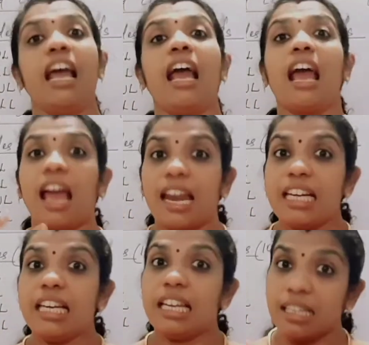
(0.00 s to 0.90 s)
and
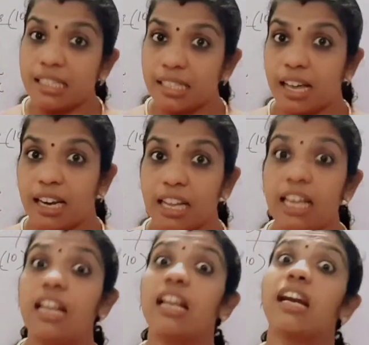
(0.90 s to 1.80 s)
leads are the
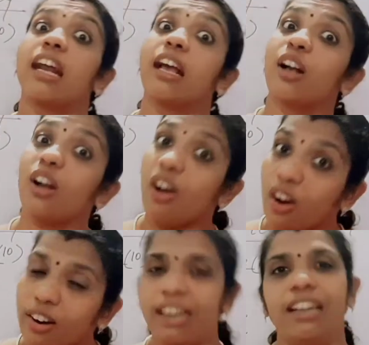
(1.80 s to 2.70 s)

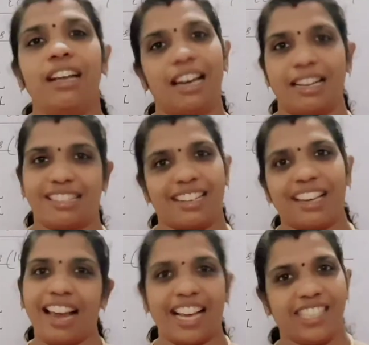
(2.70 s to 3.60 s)
recorded electrical
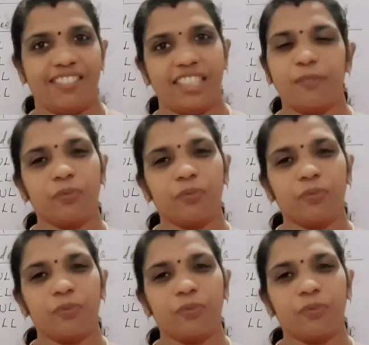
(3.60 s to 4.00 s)
activity.